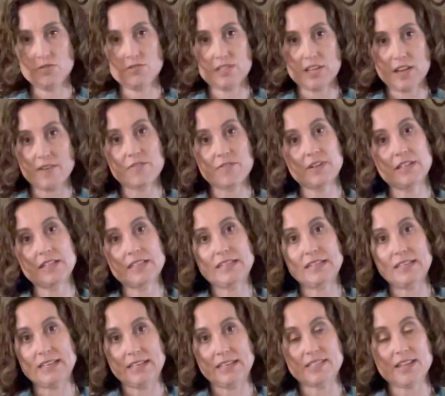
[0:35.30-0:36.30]
definitely
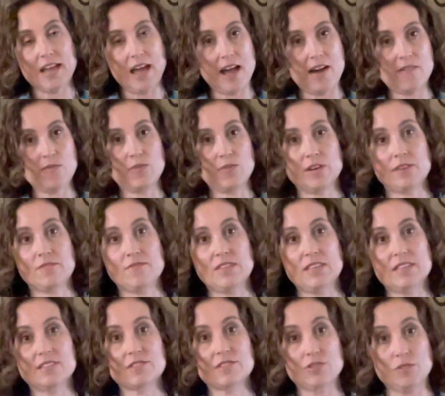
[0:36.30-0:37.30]
need to have one of
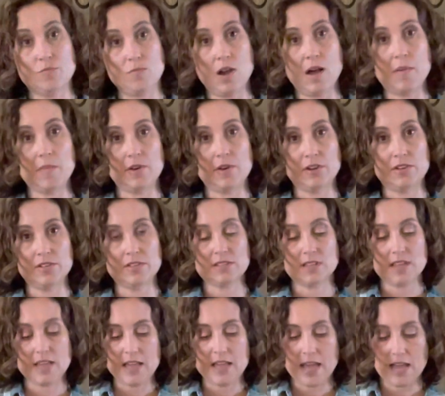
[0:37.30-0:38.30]
these thermometers
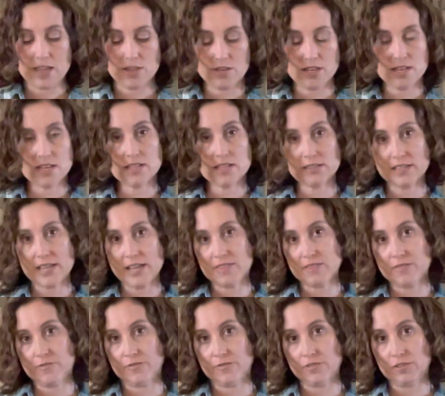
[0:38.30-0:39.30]
and you need to lay
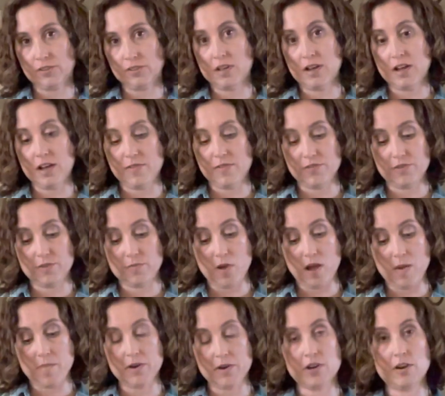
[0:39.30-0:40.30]
the uh,
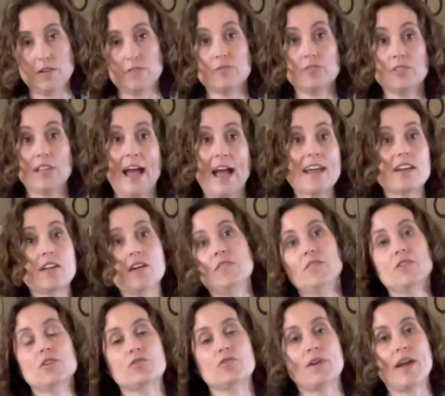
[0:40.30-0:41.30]
thermometer flat on
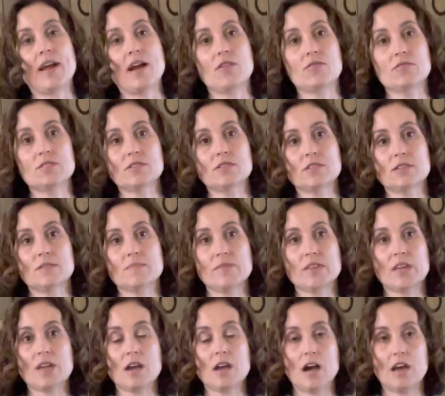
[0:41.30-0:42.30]
the ground
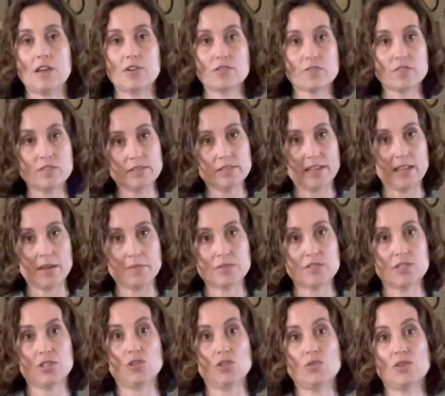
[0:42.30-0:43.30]
under the lamp
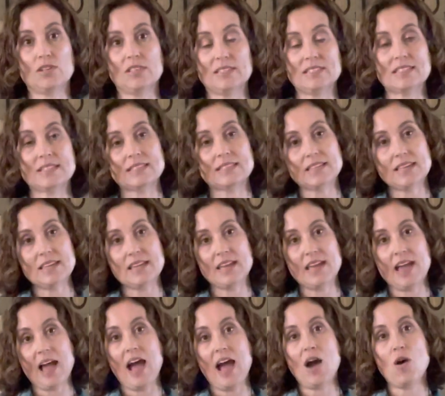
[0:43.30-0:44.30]
so you can
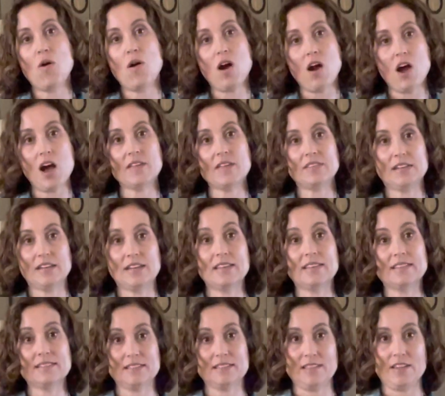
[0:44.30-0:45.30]
see how hot that it is in